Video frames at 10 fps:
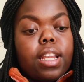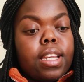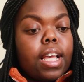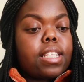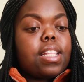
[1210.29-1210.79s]

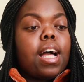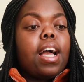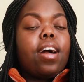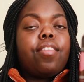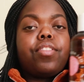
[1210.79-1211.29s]
next i
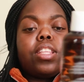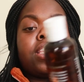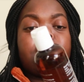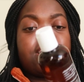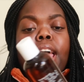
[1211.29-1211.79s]
have
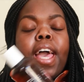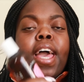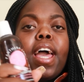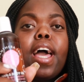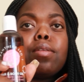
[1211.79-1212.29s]
this
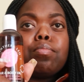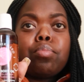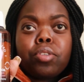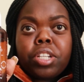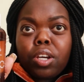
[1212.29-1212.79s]
hair and
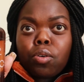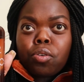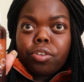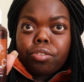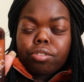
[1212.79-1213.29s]
body
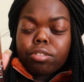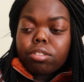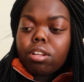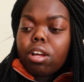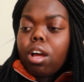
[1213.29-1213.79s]
oil
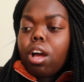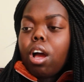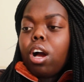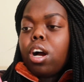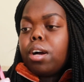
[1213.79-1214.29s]

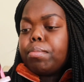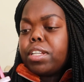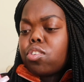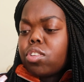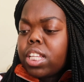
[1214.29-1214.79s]
um,
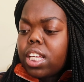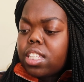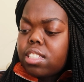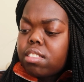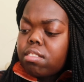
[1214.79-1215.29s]
it's got
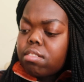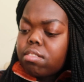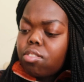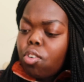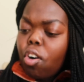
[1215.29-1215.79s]
these
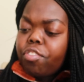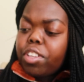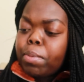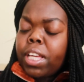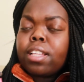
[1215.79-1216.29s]

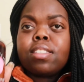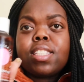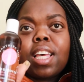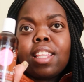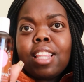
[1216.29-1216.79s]
coffee
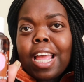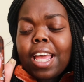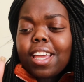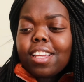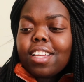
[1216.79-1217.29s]
beans in
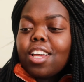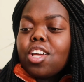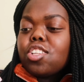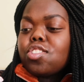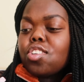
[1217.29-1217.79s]
there
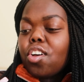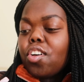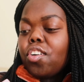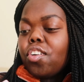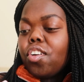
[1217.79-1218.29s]
so
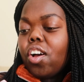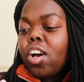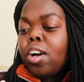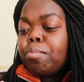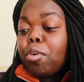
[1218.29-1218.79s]

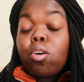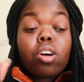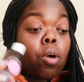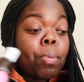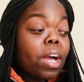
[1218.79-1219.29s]
um, oh,
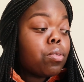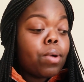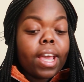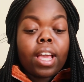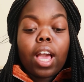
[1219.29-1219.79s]
oh, by the
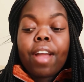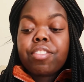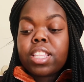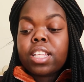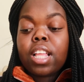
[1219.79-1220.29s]
way
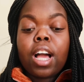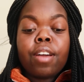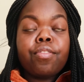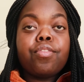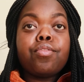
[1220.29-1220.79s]
everything that
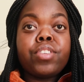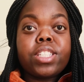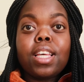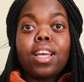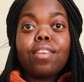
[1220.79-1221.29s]
i've
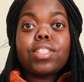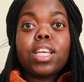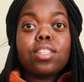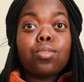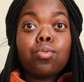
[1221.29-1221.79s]
received
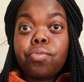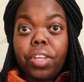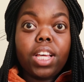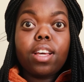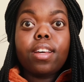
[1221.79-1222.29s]
is all
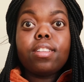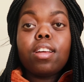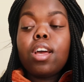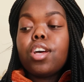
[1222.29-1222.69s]
vegan